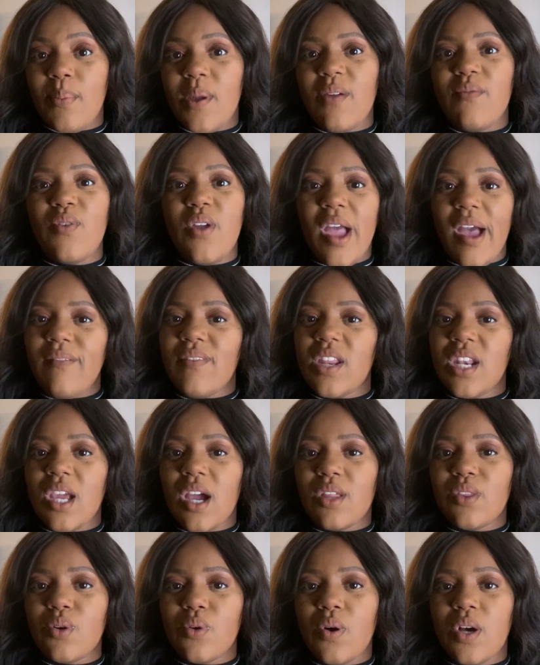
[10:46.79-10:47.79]
If you have any
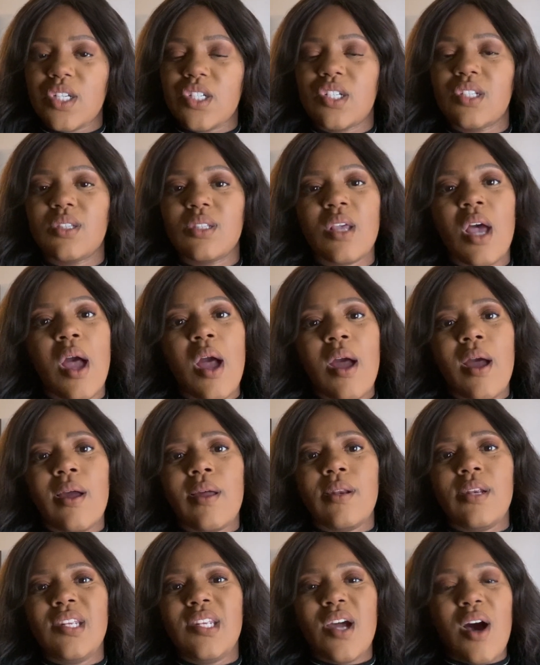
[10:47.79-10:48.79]
other questions,
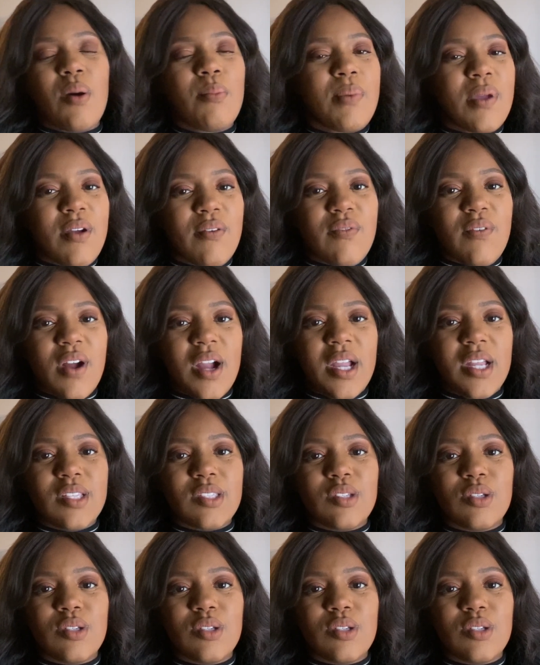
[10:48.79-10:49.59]
don't be afraid